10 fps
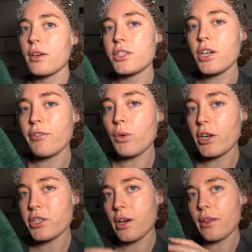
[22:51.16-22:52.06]
Soft
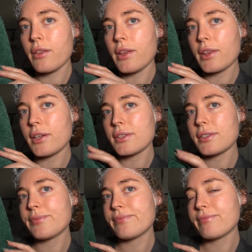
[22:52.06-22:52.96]
washcloth like
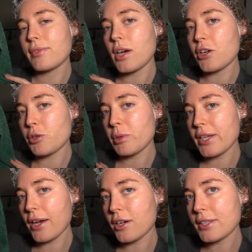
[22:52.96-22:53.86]
this,
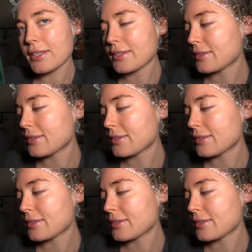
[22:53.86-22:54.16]
100% cotton.